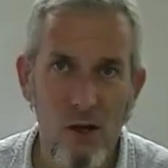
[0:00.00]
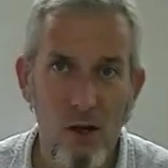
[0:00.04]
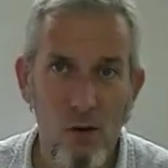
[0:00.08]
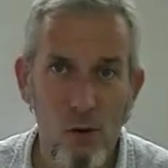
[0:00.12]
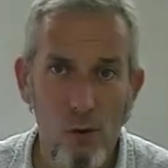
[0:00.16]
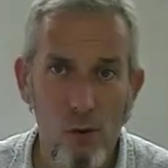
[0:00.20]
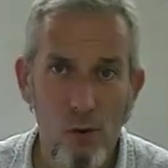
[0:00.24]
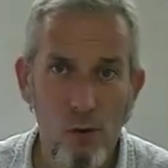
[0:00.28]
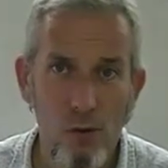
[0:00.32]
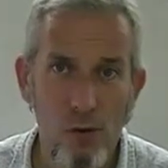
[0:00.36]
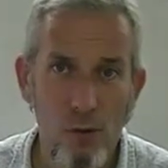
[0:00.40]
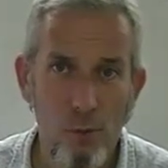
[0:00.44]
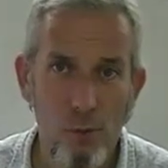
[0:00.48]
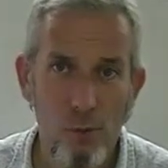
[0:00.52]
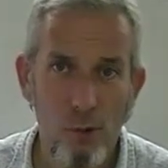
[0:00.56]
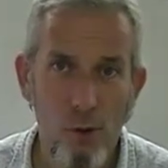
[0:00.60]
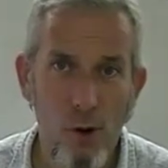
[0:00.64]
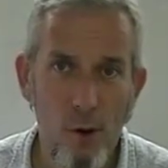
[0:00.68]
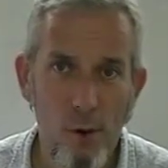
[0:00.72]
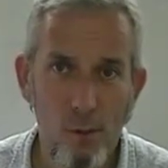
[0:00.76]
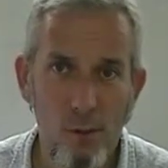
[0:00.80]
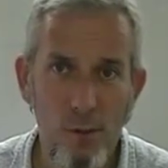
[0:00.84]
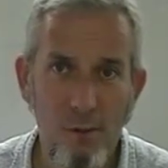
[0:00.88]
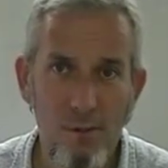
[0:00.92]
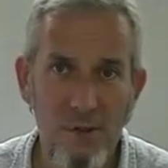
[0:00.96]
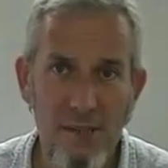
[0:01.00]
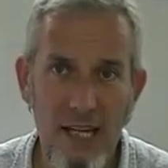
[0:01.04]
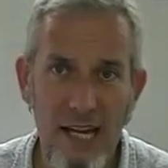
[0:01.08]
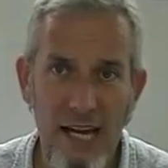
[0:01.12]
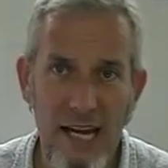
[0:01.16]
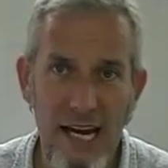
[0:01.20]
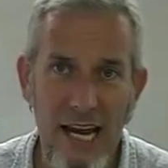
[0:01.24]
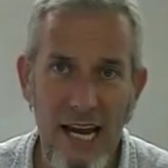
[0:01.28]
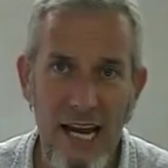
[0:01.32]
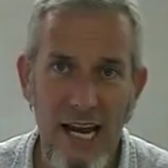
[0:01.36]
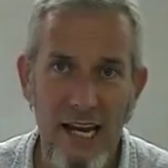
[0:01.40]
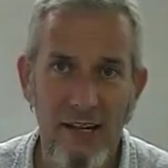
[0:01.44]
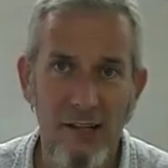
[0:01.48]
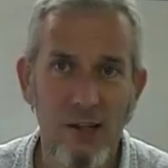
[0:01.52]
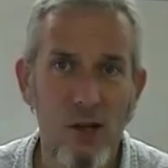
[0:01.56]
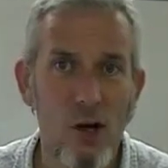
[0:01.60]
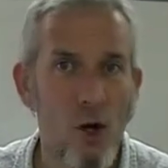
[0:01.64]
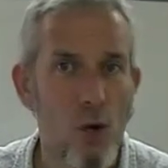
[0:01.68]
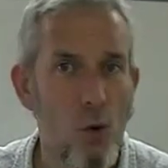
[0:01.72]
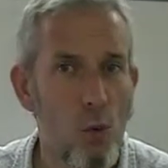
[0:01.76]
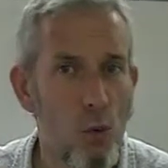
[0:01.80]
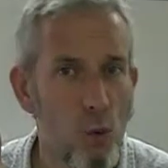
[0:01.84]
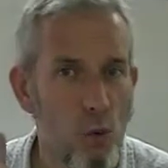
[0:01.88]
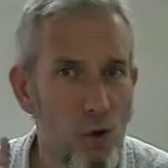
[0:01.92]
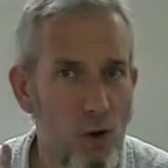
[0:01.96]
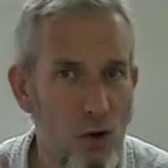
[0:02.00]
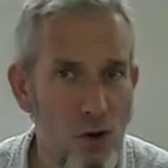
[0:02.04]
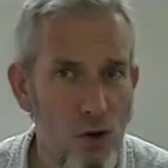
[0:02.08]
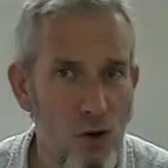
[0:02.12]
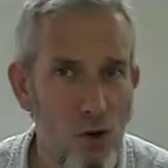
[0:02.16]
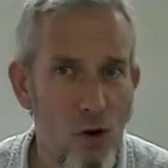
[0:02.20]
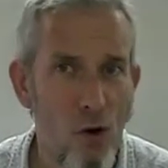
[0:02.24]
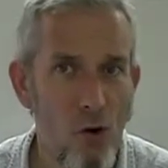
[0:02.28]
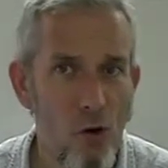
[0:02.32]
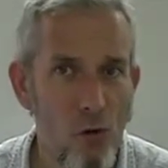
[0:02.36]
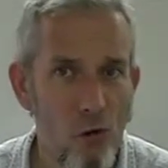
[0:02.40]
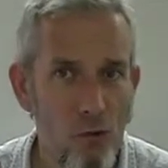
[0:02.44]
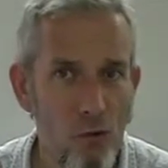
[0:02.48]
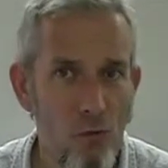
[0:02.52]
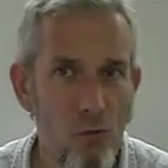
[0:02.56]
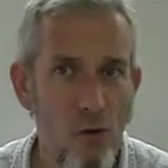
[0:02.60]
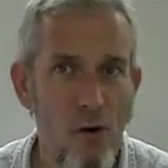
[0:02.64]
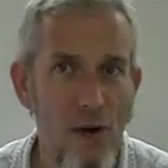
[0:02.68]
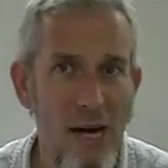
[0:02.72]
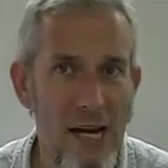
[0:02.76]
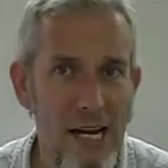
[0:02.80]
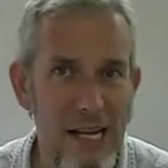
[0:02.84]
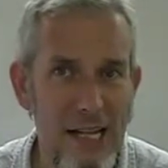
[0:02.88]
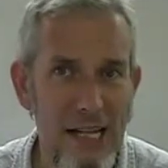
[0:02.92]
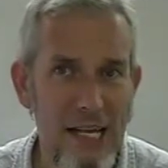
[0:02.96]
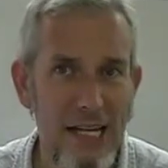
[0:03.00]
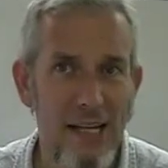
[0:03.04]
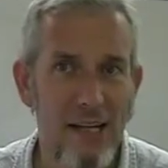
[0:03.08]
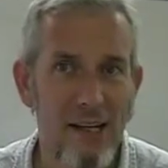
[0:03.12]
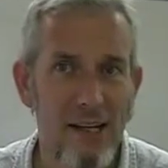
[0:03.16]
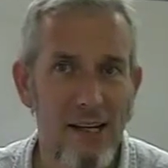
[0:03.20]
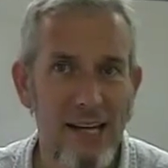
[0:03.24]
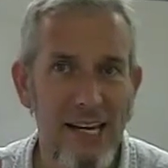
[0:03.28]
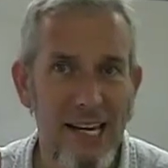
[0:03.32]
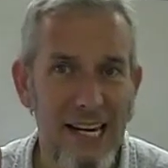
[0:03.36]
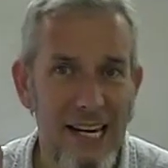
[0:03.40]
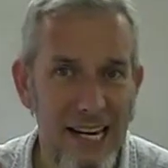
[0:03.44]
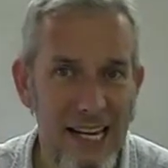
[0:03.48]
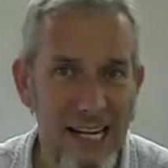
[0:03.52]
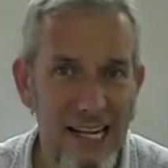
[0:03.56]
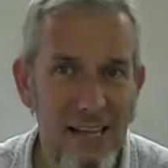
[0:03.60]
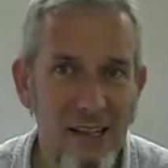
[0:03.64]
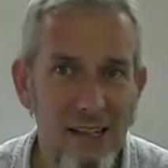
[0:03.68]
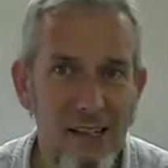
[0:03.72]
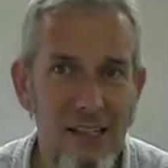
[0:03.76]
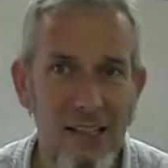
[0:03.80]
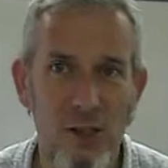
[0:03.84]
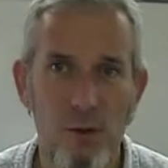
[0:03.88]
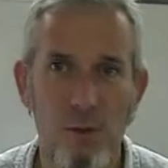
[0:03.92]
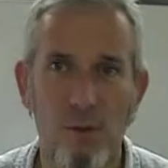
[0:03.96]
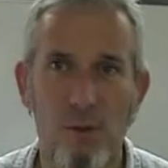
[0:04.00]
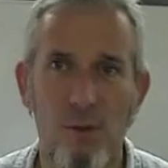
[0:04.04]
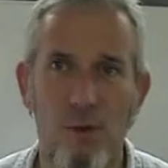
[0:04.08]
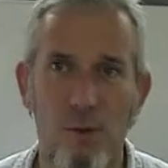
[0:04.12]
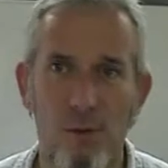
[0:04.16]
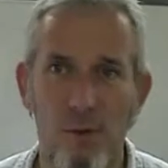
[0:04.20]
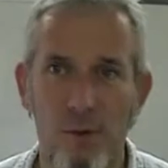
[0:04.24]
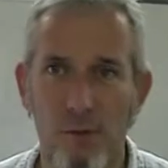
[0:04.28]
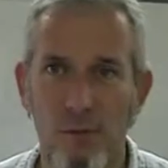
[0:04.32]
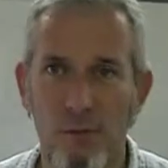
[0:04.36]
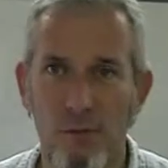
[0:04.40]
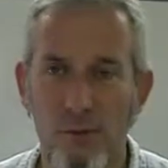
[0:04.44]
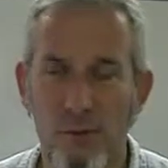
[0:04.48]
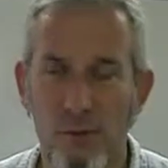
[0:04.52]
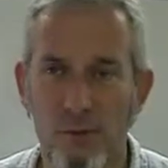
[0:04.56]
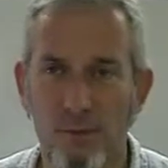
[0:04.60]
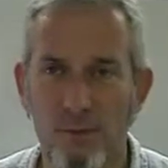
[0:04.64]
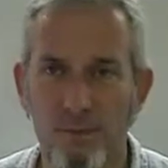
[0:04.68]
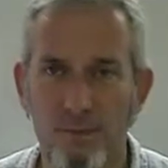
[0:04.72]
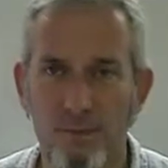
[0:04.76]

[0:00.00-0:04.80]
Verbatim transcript: all the problems they had were not really English problems.